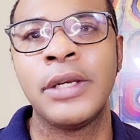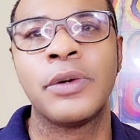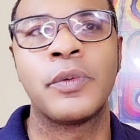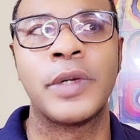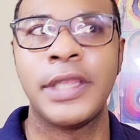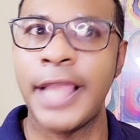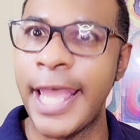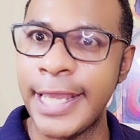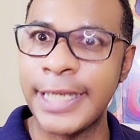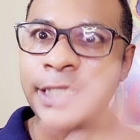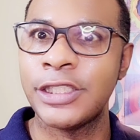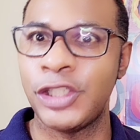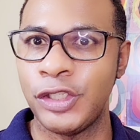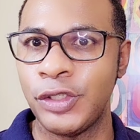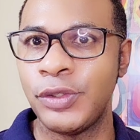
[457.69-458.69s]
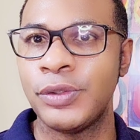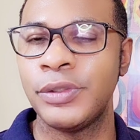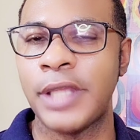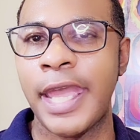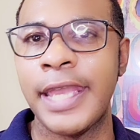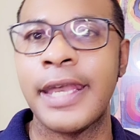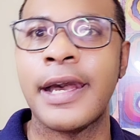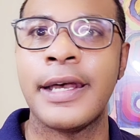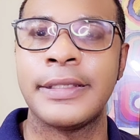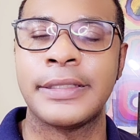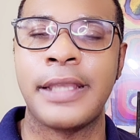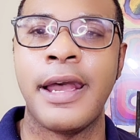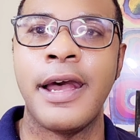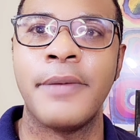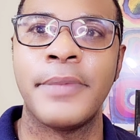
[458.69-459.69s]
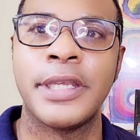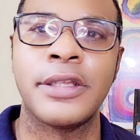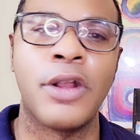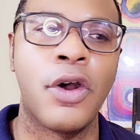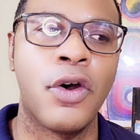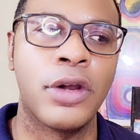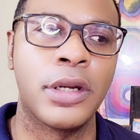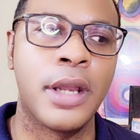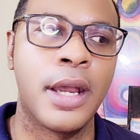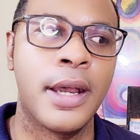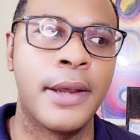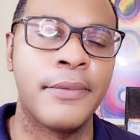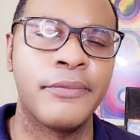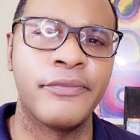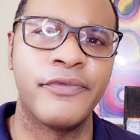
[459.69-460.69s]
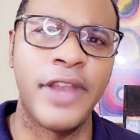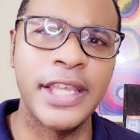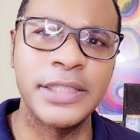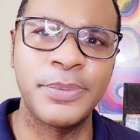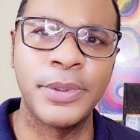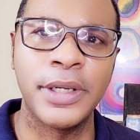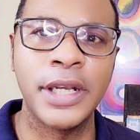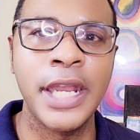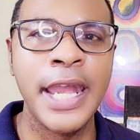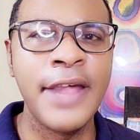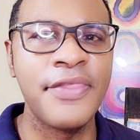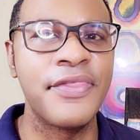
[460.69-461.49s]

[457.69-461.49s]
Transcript: related to Akon's comment on um, Facebook,